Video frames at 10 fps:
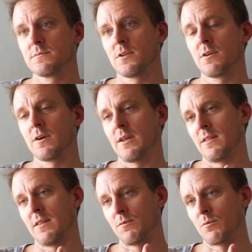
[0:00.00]
you know,
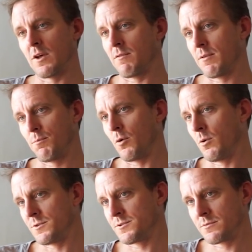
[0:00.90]
and that would have the
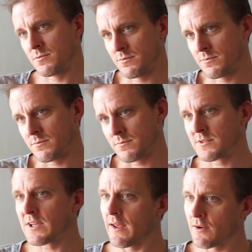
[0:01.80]
balls to
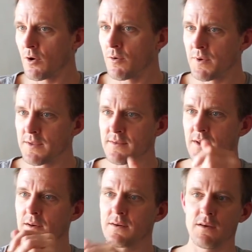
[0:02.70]
stay at home and
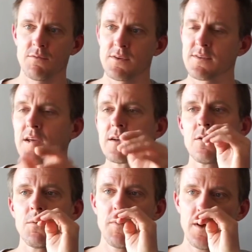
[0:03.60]
say, okay, we stay at
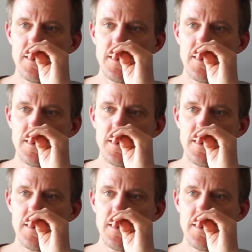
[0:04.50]
home.